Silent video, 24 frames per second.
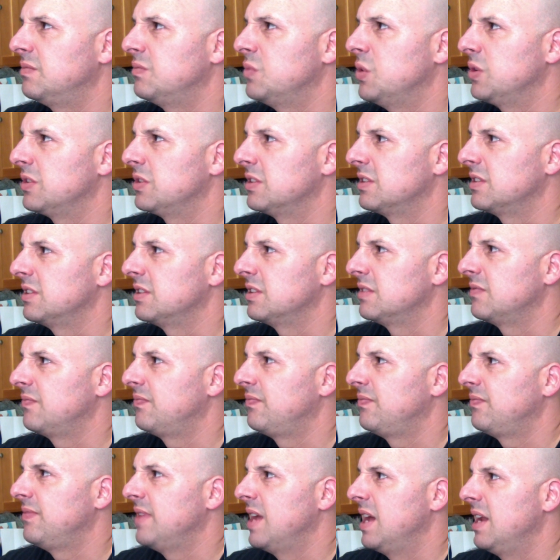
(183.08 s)
was it the,
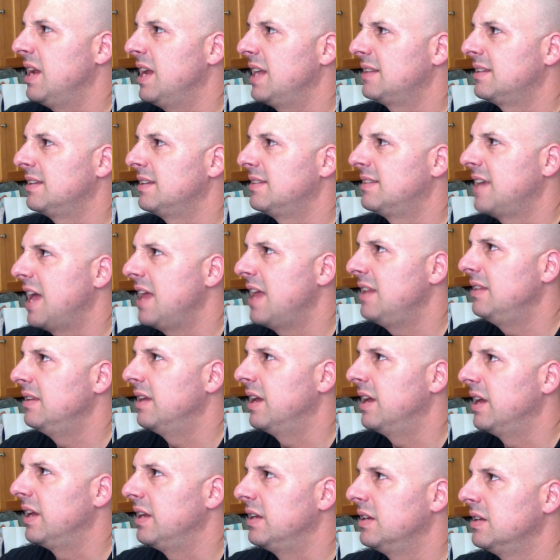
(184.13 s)
no, not the
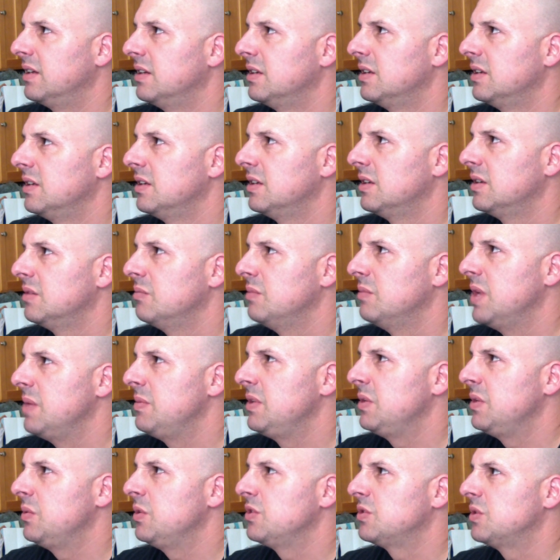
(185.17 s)
10-day. Maybe
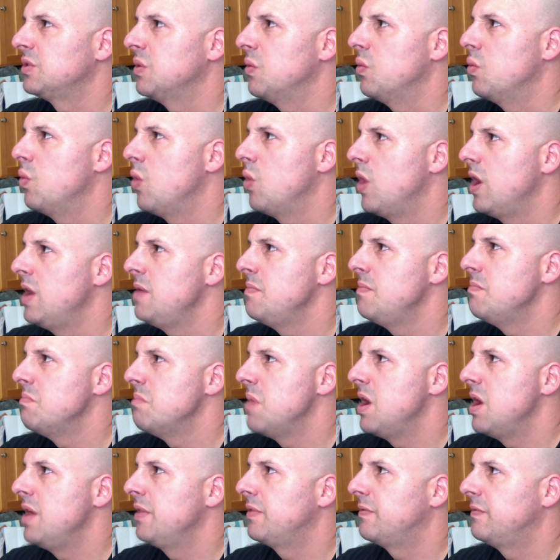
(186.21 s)
it was the
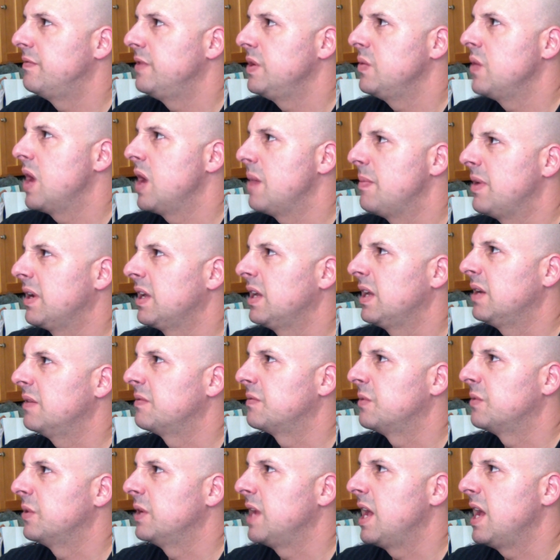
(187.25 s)
one-month VWAP. I'll get it
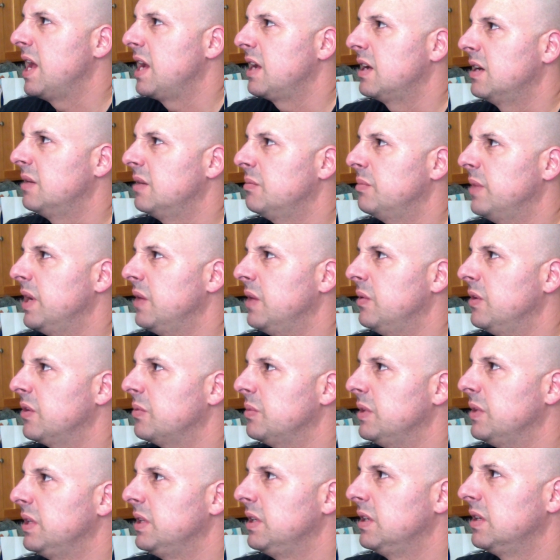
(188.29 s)
for you. Hang on. Bear with
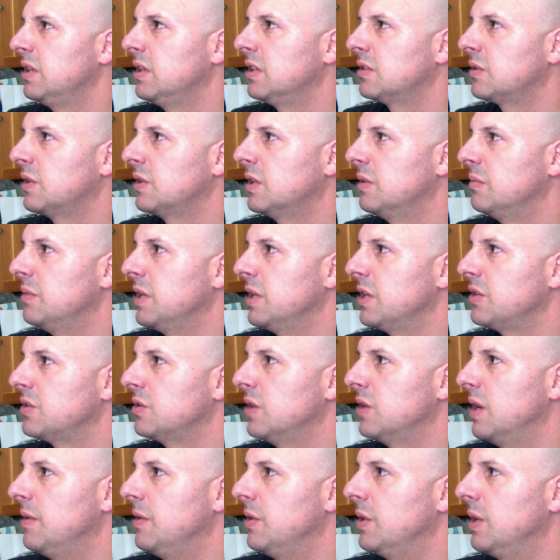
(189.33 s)
me. That's going to make sure
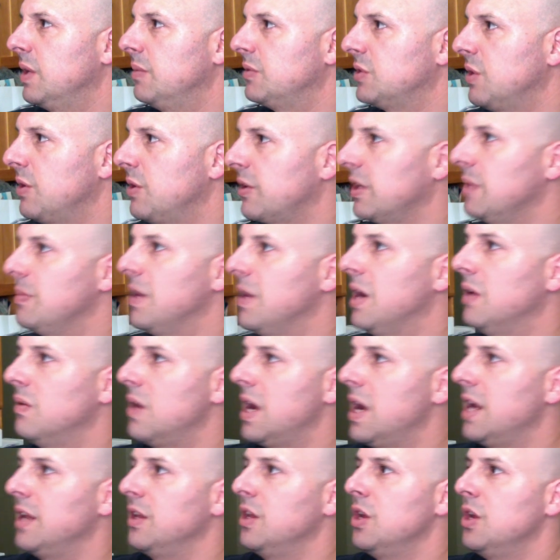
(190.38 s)
I know what I'm talking about.
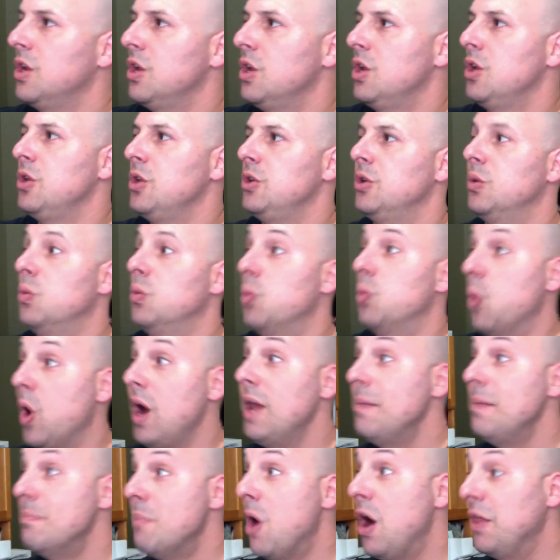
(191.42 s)
Right. Your
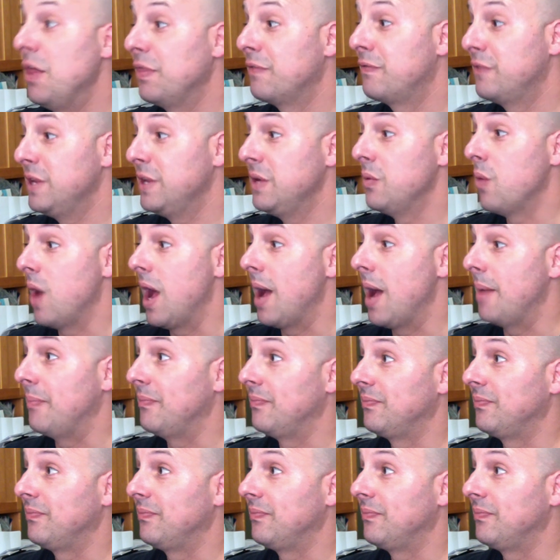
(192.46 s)
one-month VWAP,